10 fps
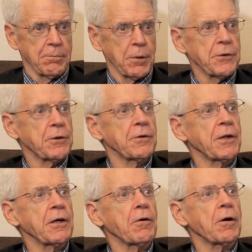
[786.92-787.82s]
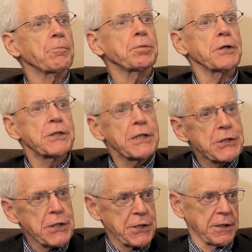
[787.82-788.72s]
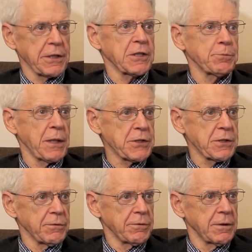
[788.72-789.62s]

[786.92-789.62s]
but they are prodigiously expensive.